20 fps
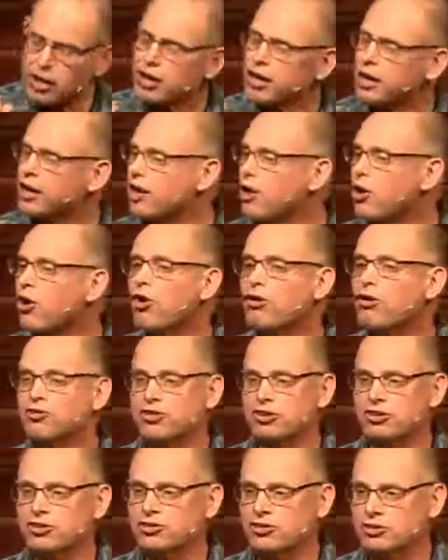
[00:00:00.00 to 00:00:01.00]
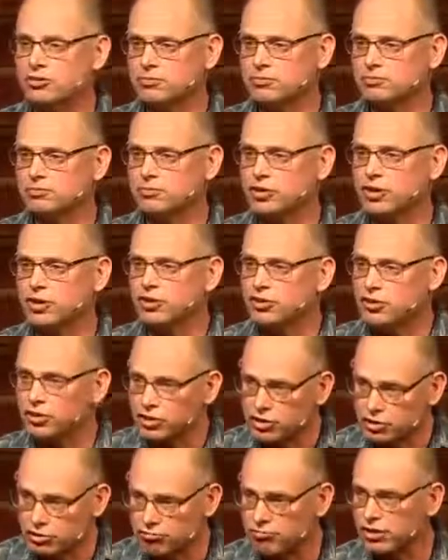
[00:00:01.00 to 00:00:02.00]
It offers the
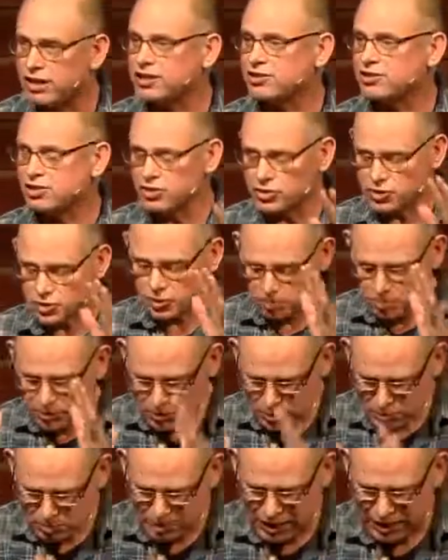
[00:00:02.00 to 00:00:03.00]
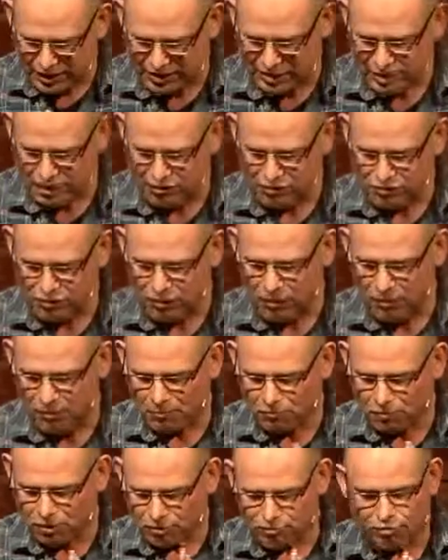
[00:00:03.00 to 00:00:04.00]
greatest perspective
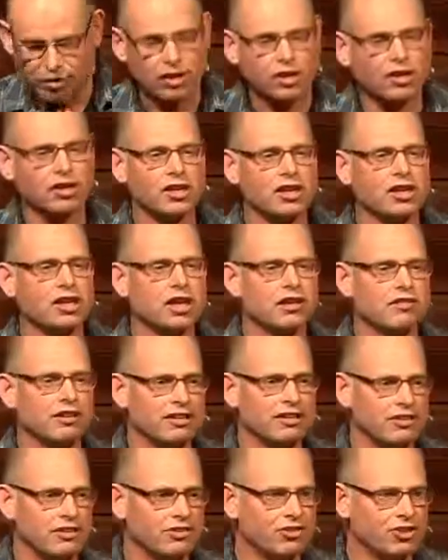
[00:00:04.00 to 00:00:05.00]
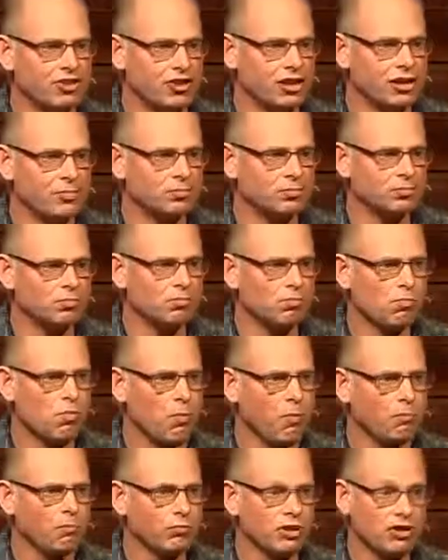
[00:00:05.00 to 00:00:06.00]
regarding our identity.
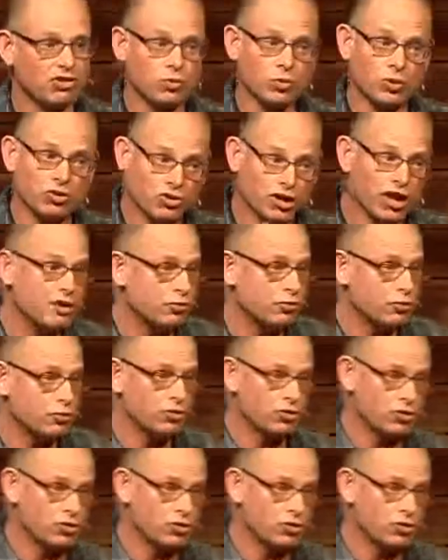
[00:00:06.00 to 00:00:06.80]
That's what Dave was